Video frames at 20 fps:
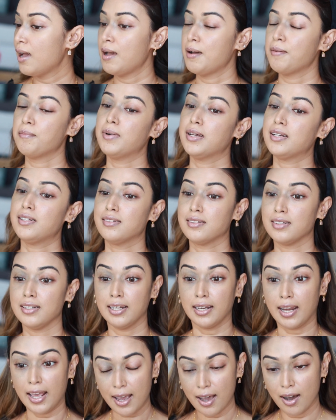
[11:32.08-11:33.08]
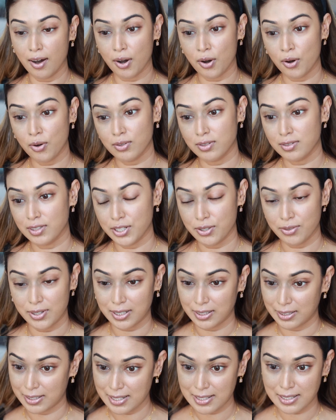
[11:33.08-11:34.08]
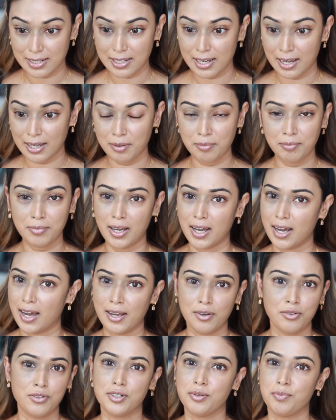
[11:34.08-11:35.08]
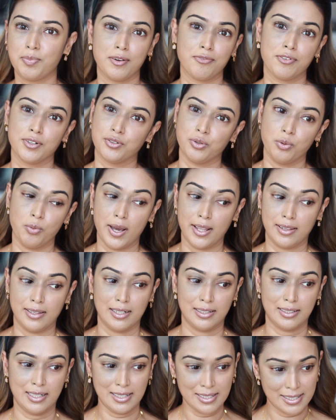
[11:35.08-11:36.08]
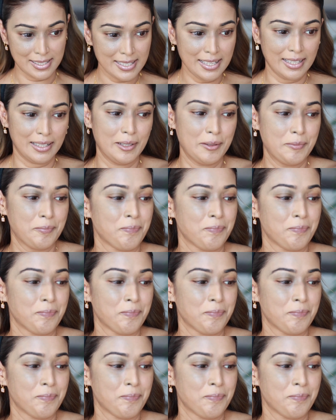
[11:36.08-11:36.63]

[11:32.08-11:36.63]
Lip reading: But now, during this time, I wouldn't prefer to wear that concealer.